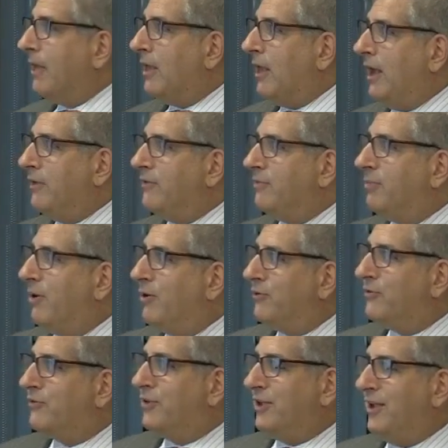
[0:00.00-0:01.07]
as
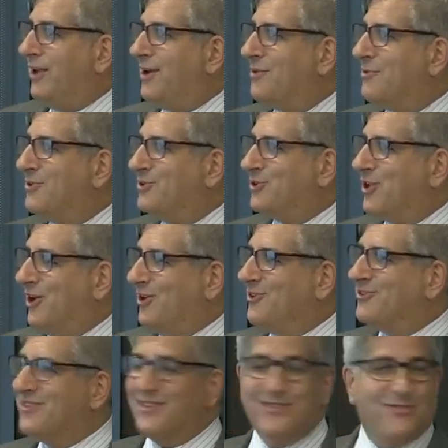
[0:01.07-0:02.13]
opposed to here where she
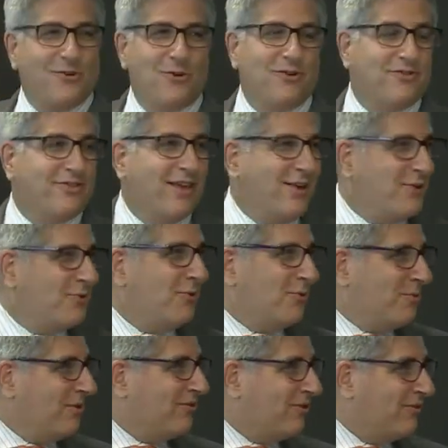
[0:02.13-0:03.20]
goes, of course they don't
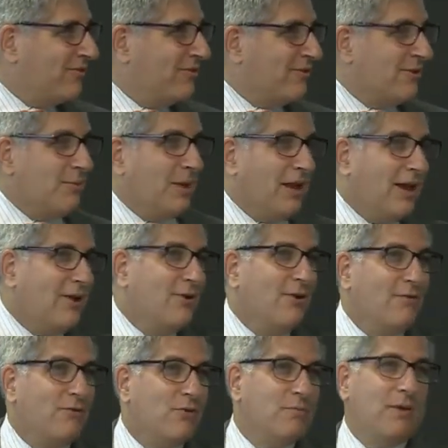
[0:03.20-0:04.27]
always listen to me. I don't know
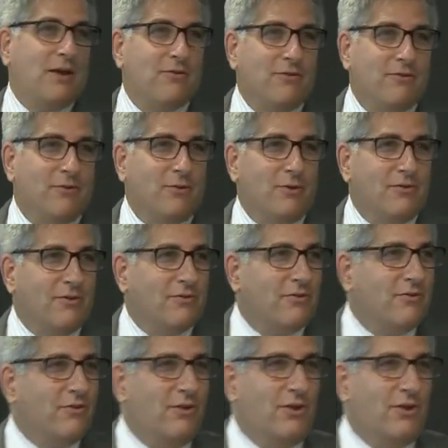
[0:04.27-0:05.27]
if your patients always listen to